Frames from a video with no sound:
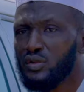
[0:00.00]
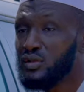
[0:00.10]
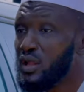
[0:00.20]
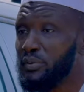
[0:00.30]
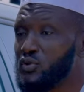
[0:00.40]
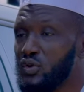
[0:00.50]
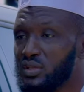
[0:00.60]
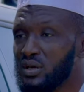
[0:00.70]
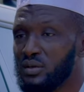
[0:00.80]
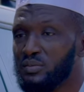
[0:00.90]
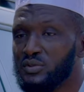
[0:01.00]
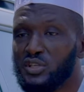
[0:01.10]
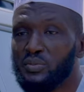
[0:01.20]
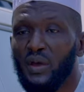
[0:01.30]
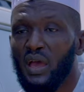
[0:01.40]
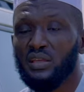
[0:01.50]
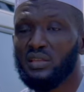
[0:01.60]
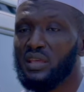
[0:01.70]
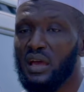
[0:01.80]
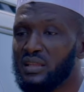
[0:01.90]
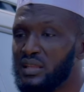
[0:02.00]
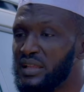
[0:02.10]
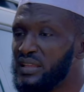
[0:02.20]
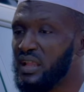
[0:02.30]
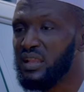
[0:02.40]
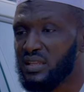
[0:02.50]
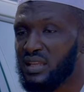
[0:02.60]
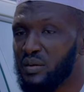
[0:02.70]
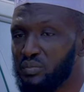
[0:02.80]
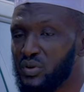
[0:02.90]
Do not be so cheap. You see, they're listening